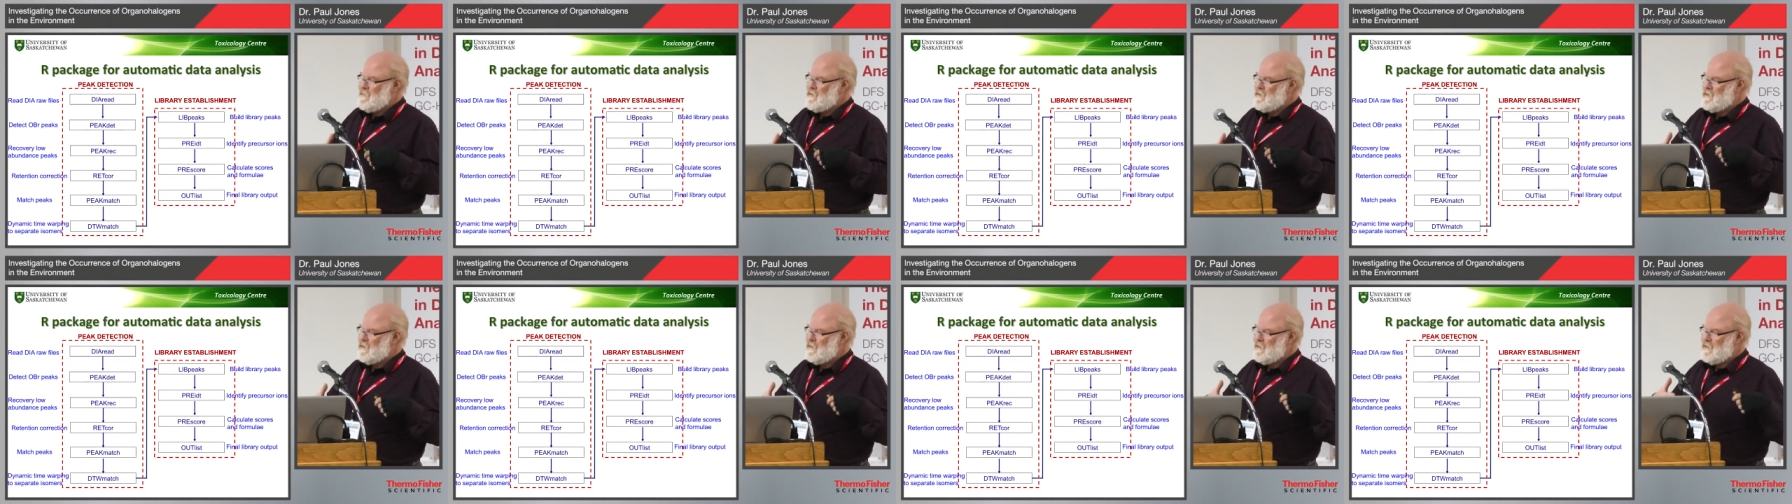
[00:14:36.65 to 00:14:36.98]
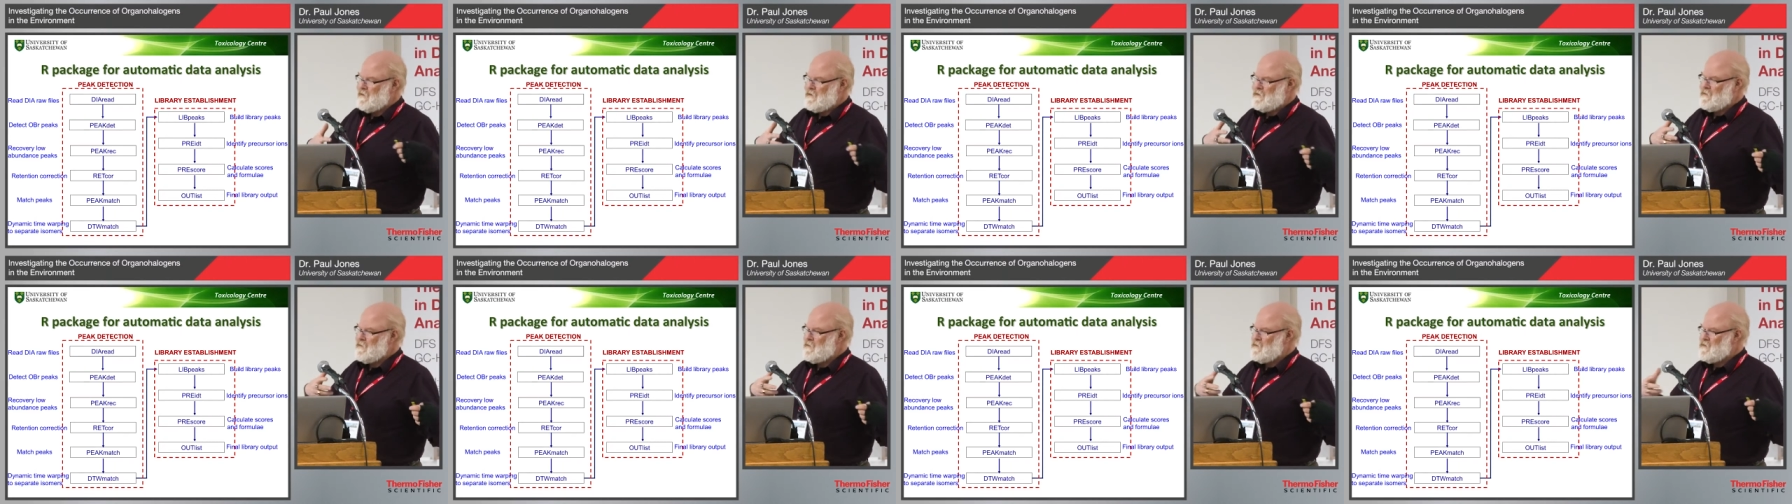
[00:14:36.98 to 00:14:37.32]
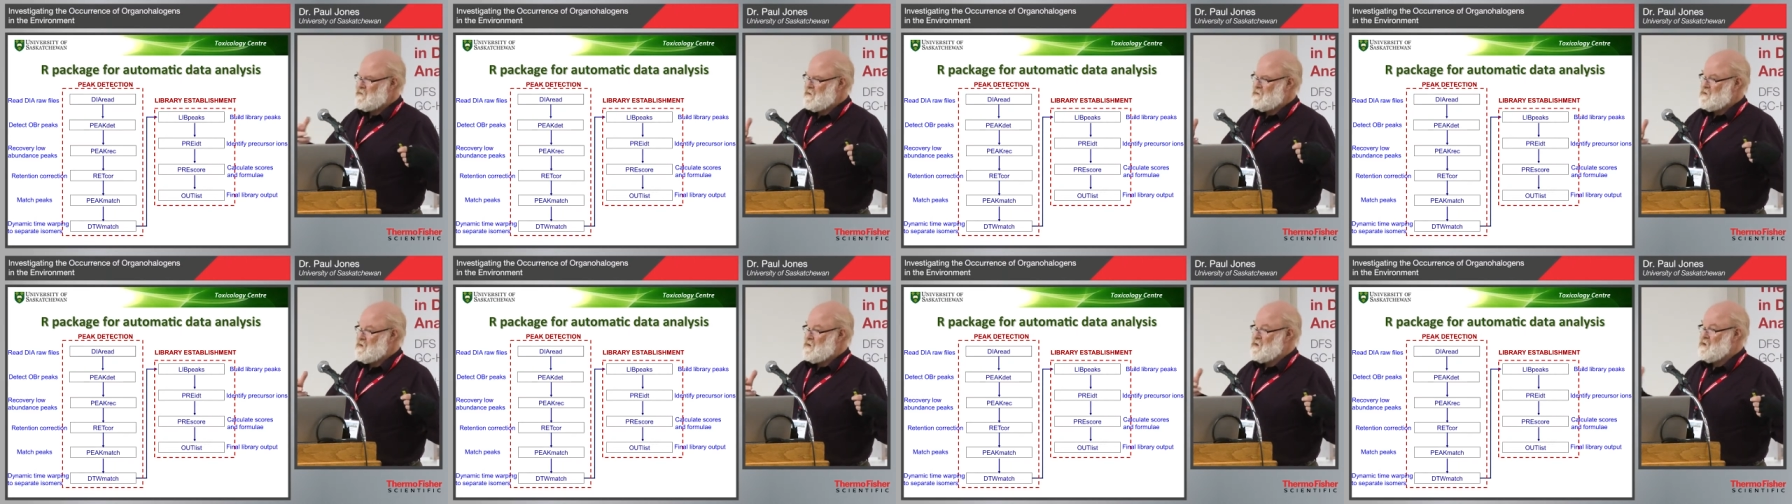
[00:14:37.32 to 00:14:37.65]
collecting
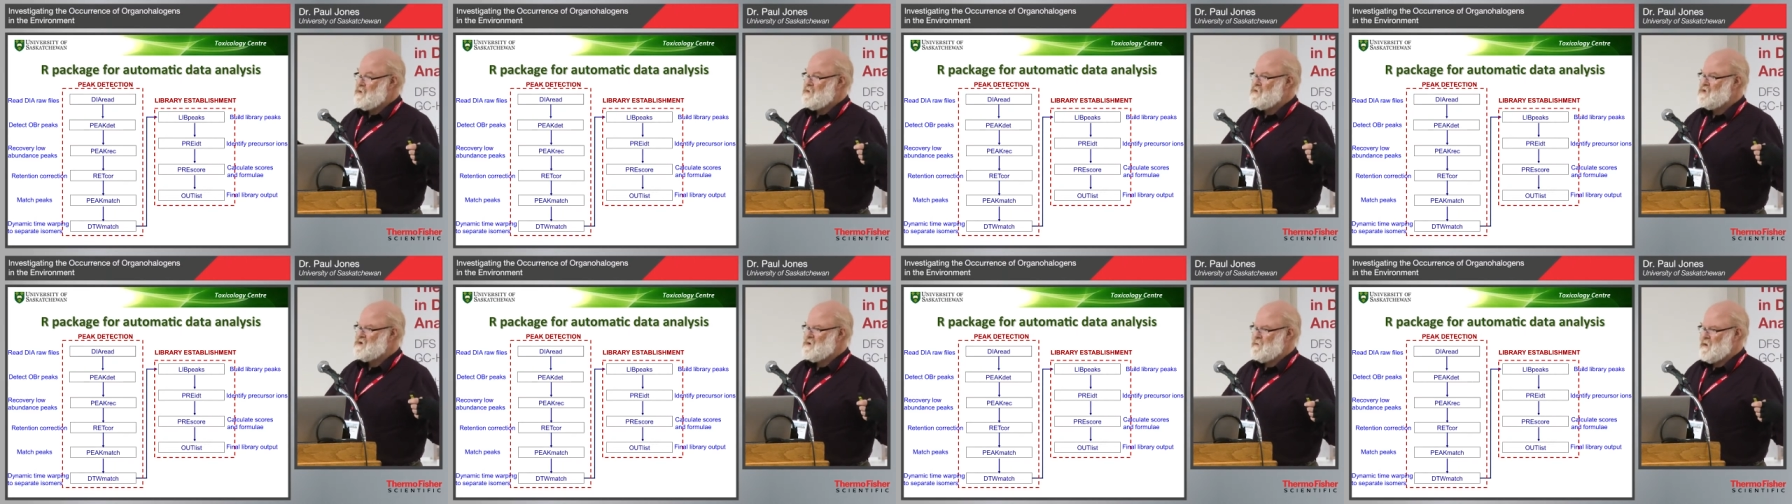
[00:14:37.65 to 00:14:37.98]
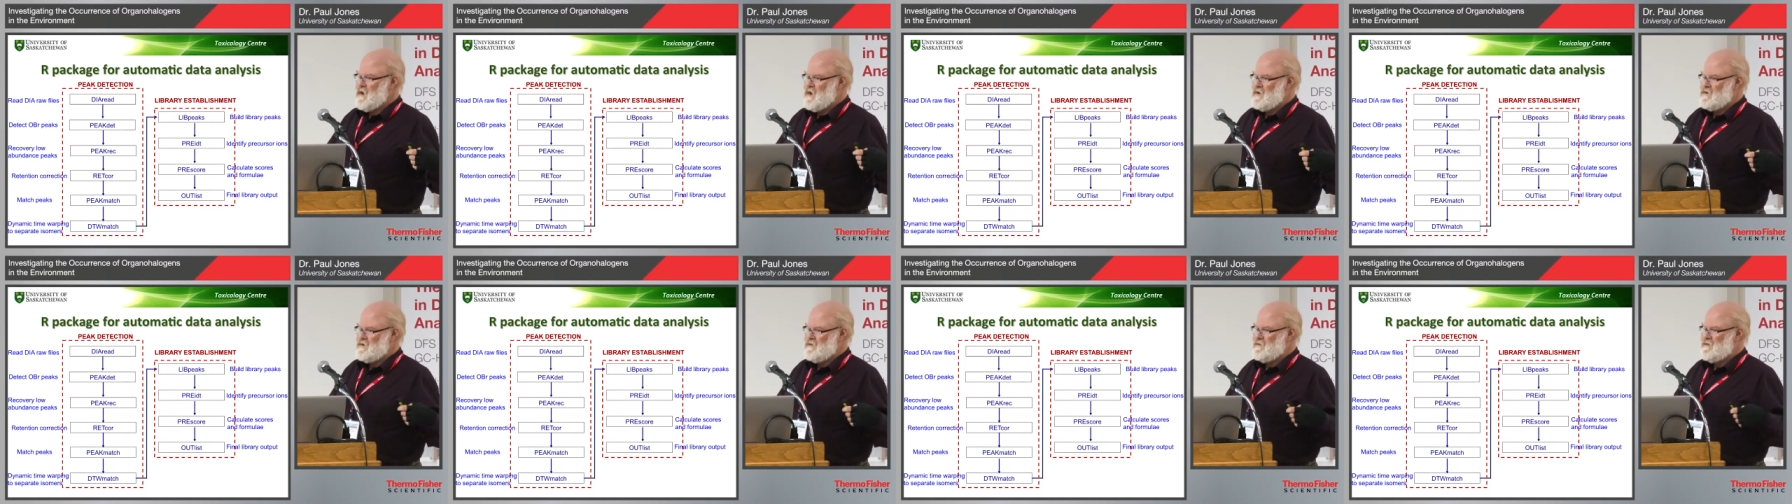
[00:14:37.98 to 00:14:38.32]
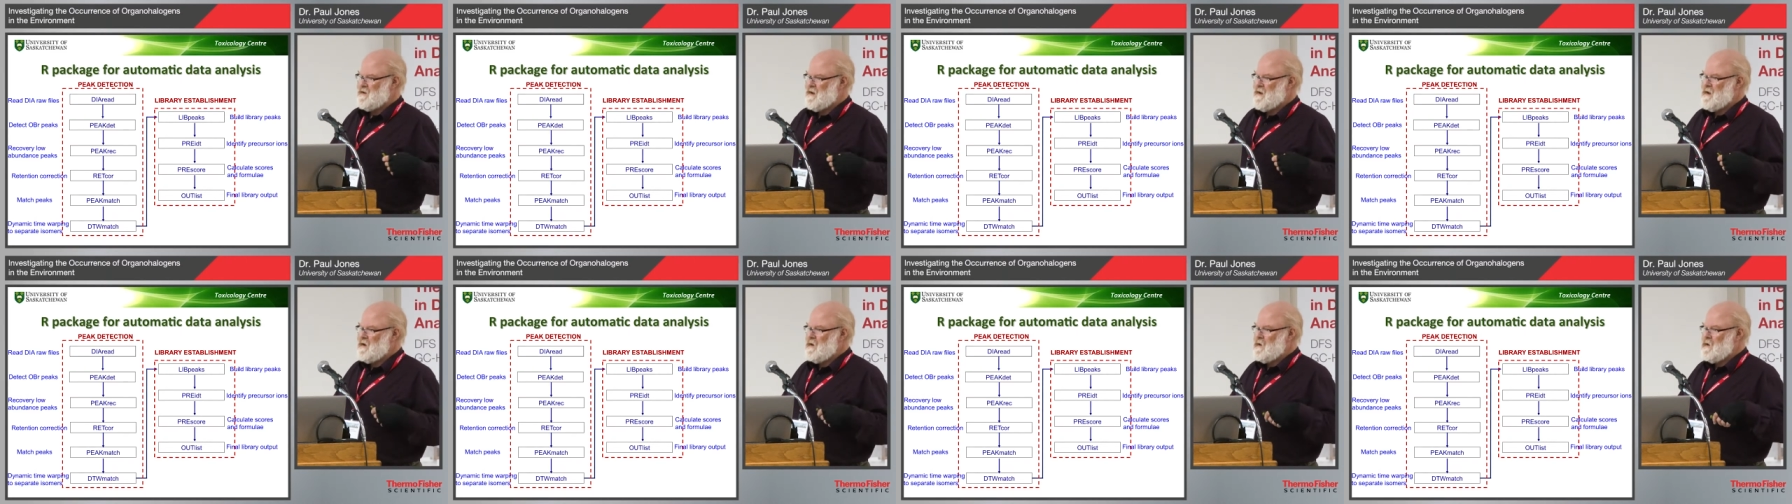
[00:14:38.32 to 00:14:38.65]
such a huge amounts
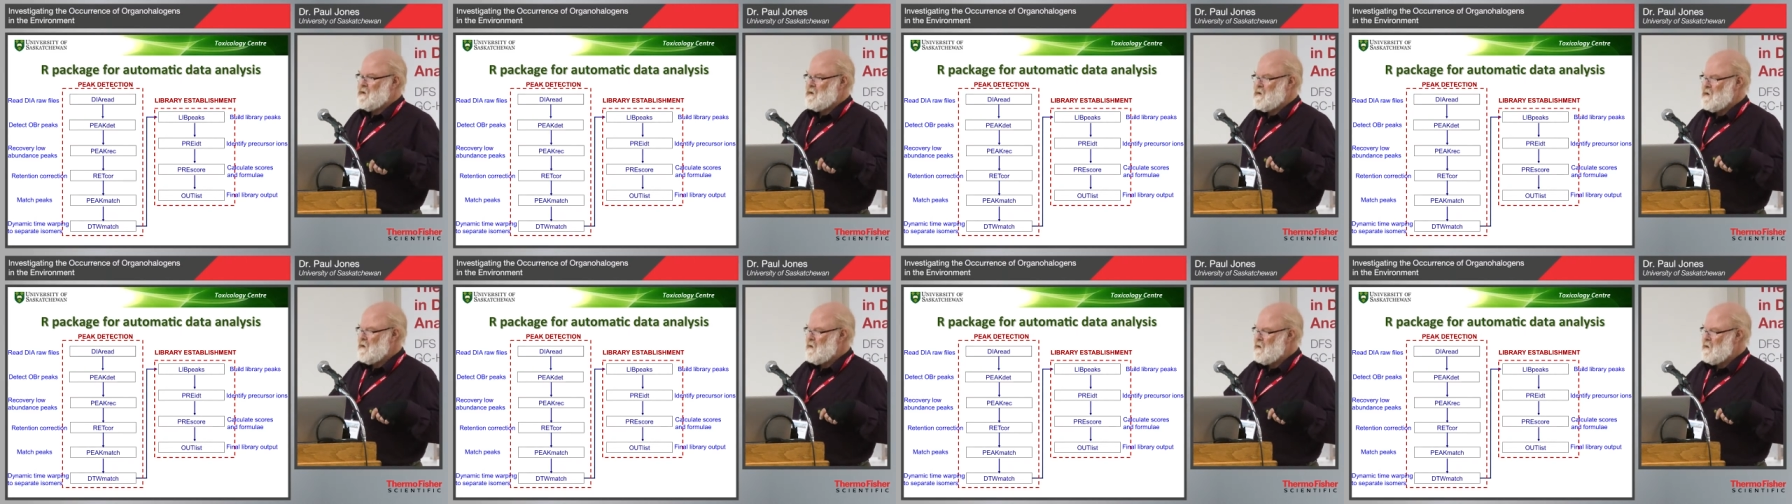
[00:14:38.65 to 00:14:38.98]
of data